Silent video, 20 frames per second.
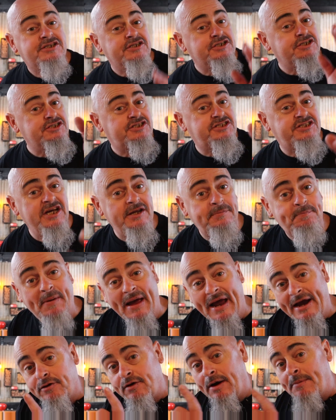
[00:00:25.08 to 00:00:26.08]
So just sit
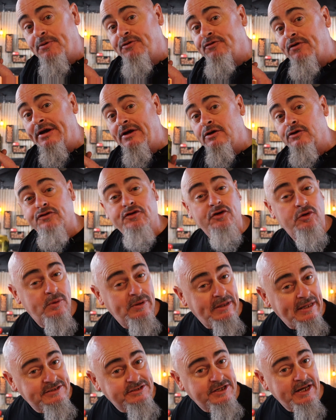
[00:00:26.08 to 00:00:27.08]
back, grab a drink or two and
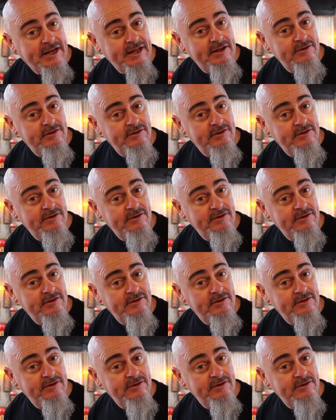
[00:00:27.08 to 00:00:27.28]
let's get